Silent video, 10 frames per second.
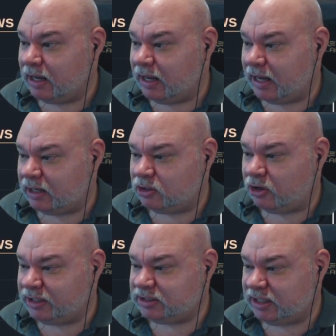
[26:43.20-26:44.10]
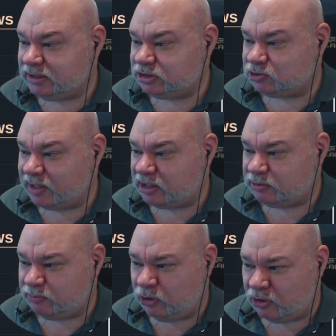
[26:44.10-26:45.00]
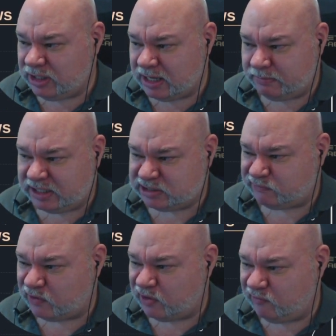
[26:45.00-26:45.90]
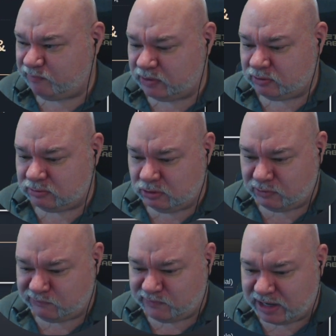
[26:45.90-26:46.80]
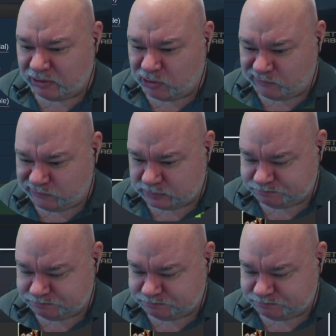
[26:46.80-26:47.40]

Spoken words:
at 19 strength, not yet +5, but not far off.